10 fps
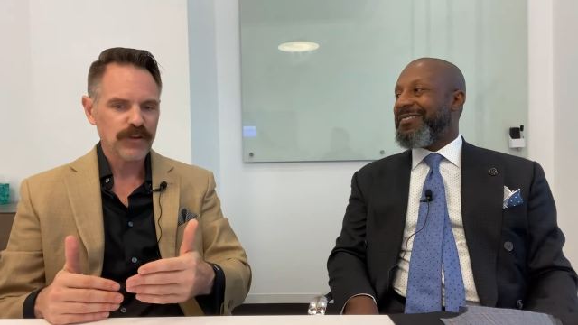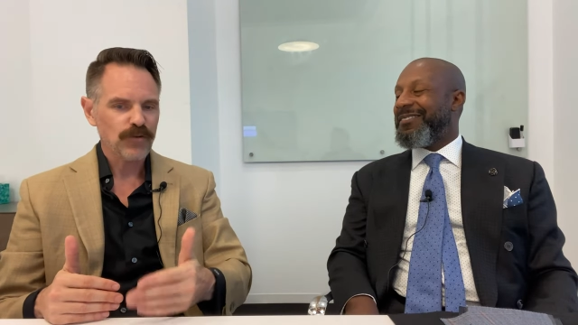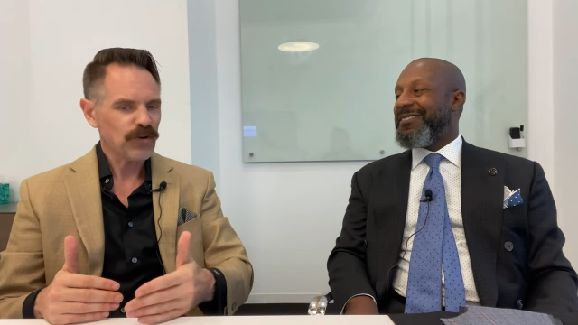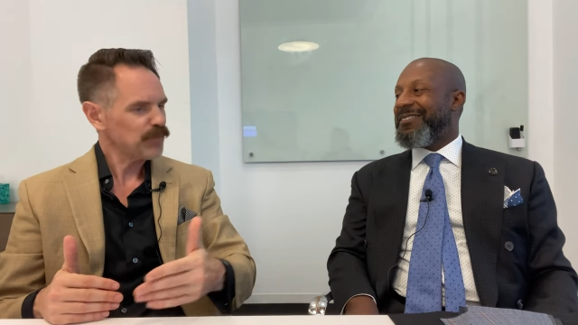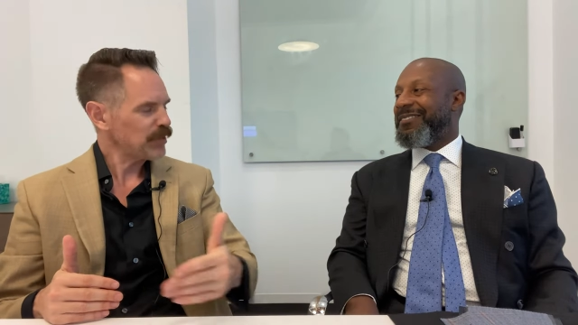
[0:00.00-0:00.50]

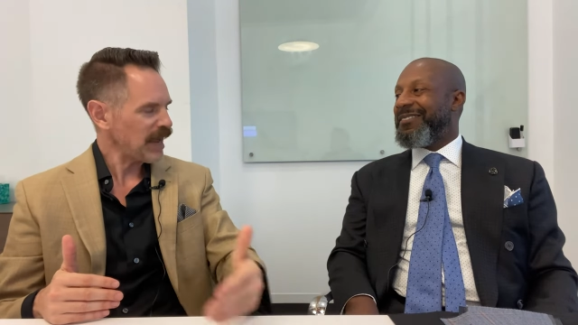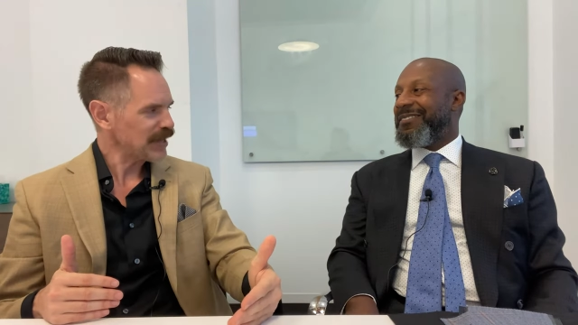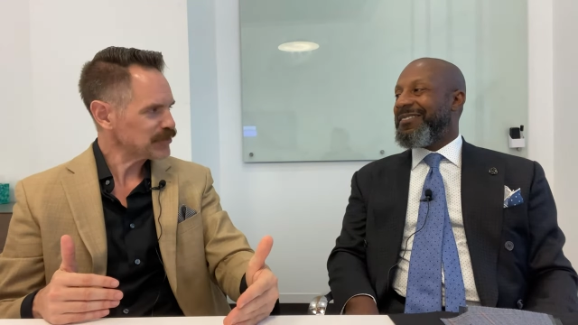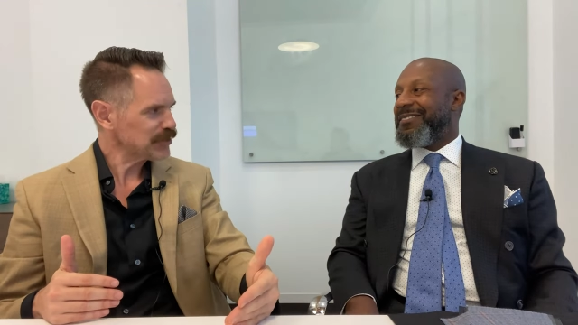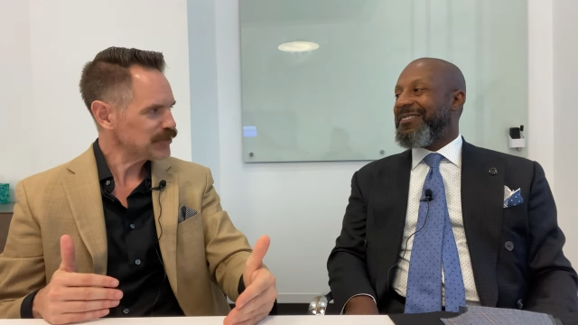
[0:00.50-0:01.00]
Speaker 1: your
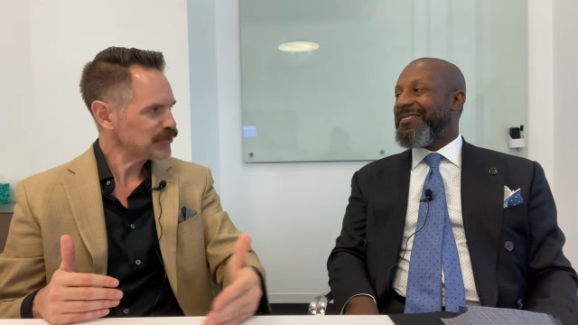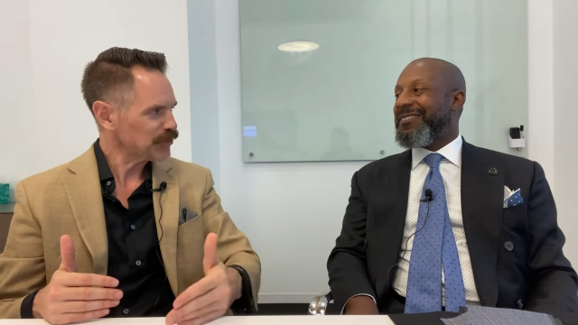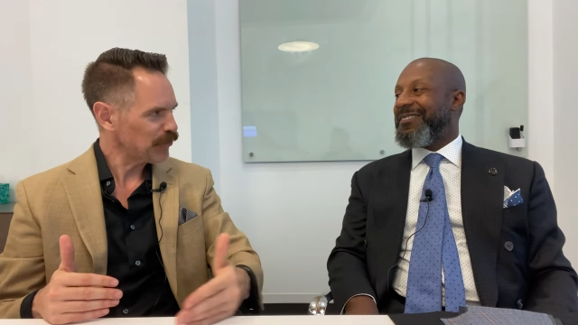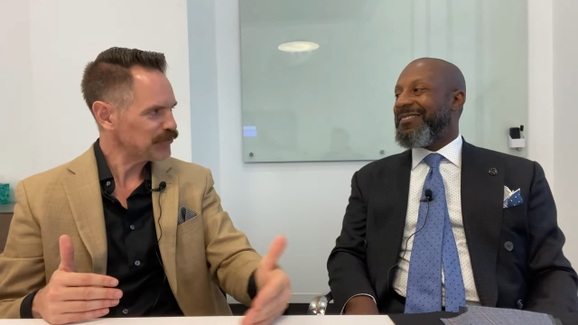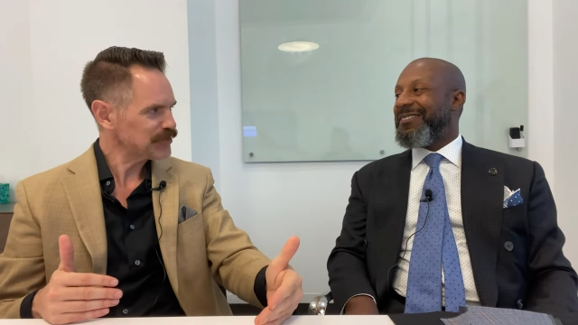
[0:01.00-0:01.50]
passion
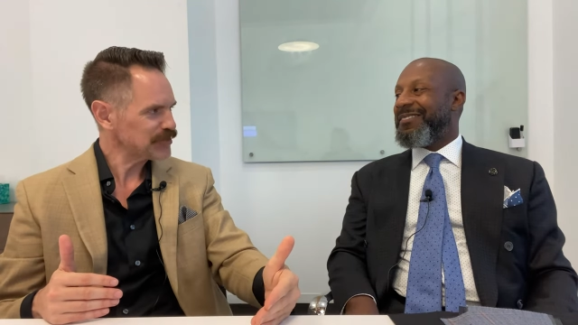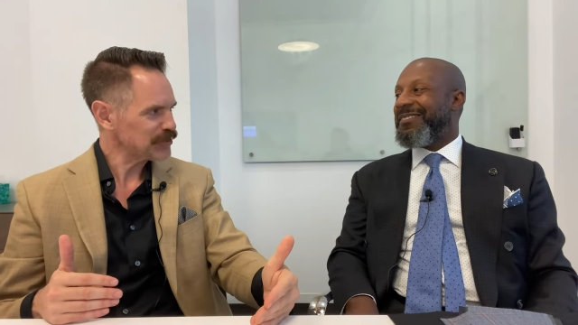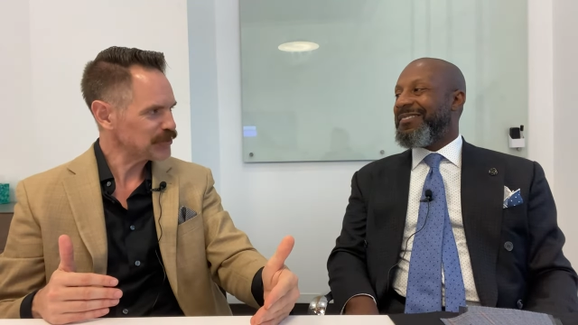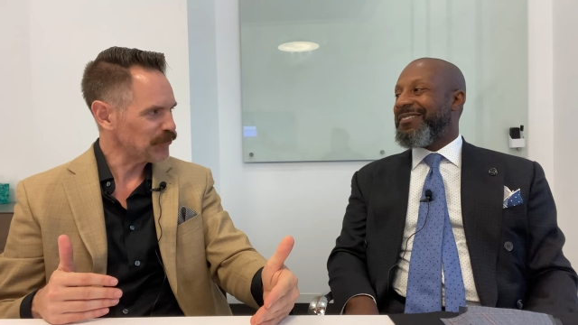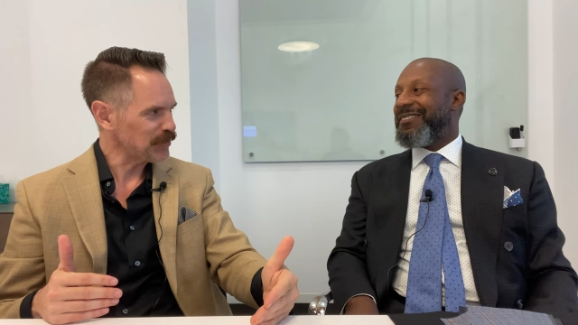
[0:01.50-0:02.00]
shows
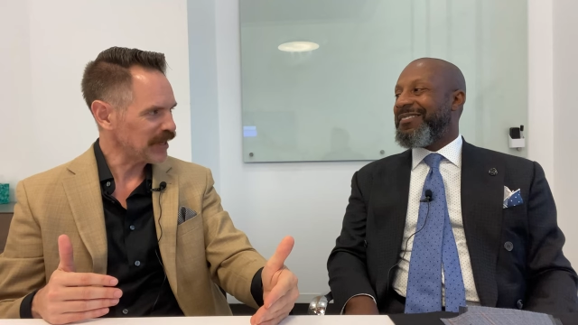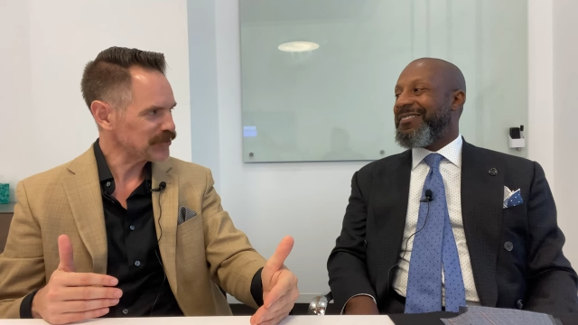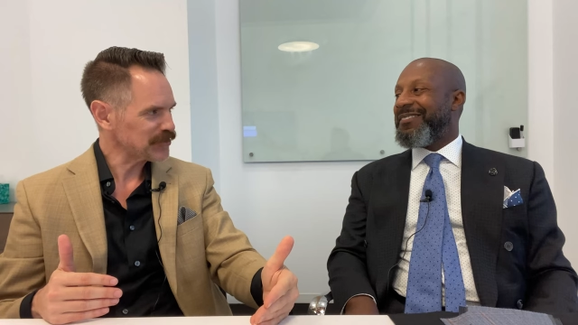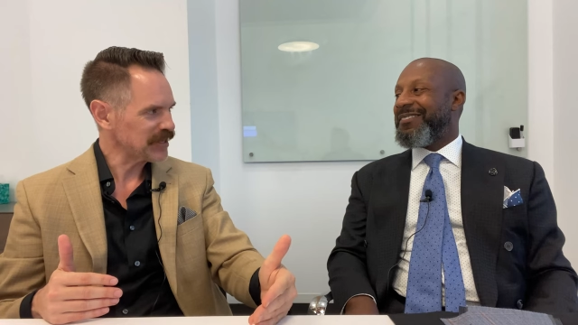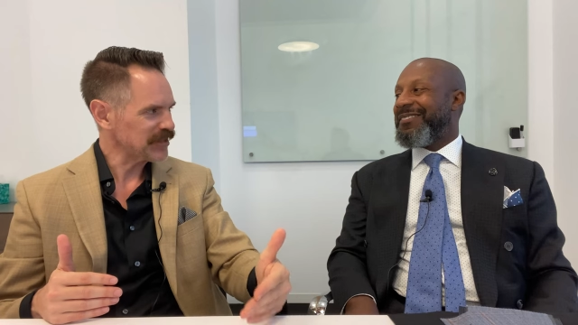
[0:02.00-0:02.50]
so
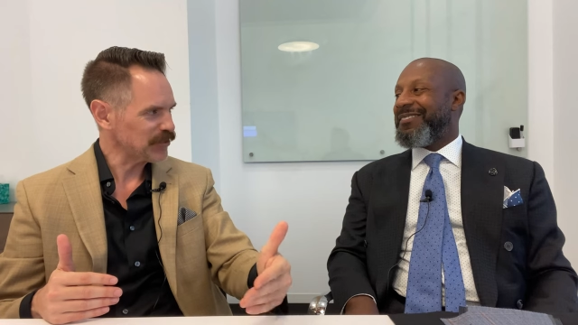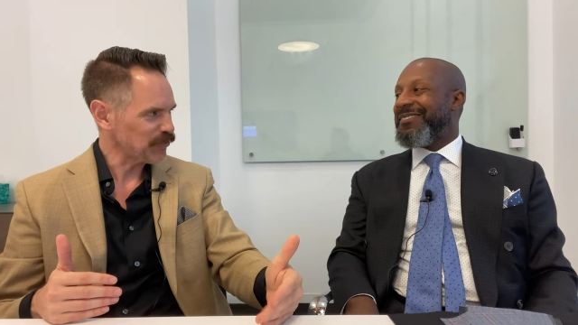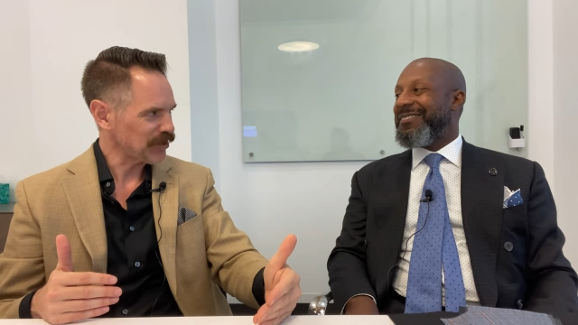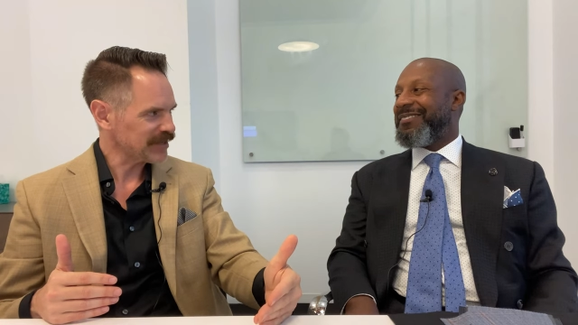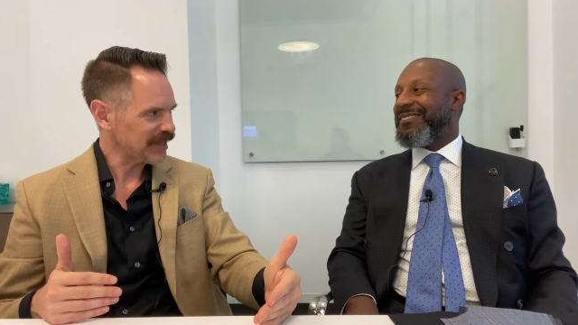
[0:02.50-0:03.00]
much in the
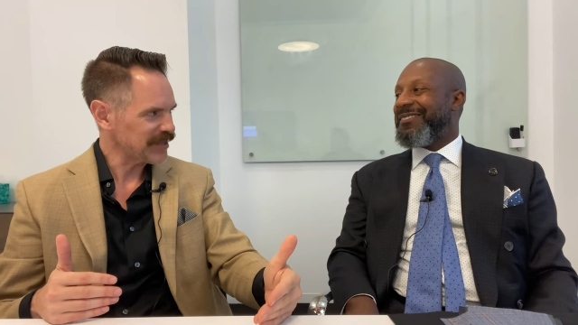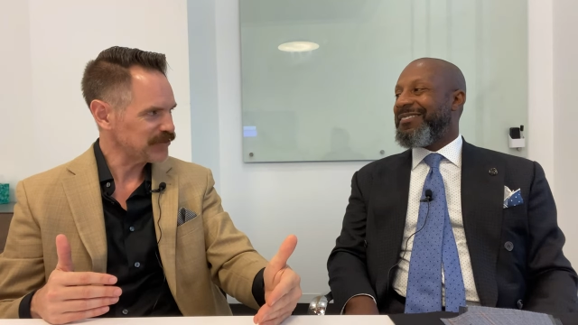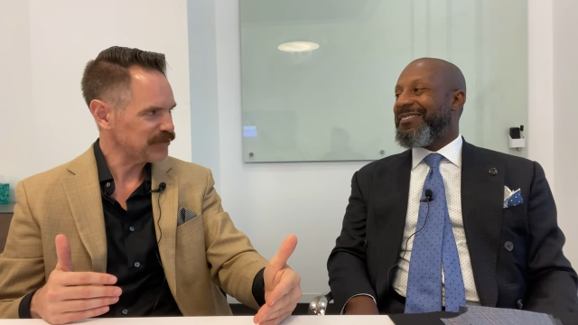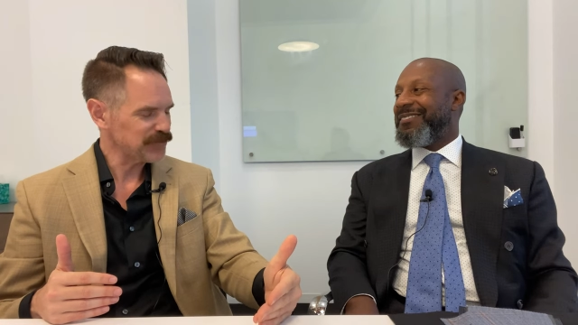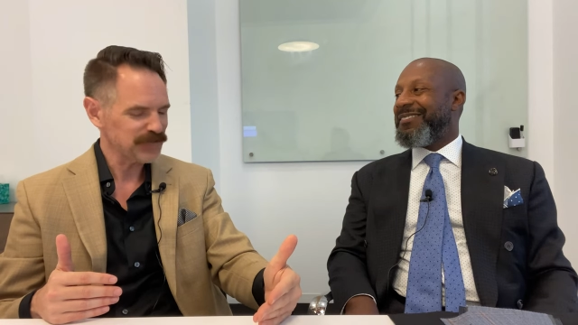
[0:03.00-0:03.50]
work that
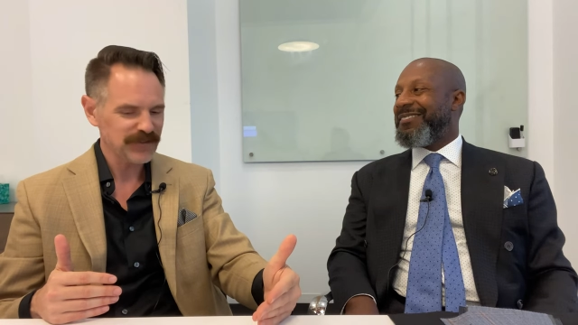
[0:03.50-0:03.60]
you do.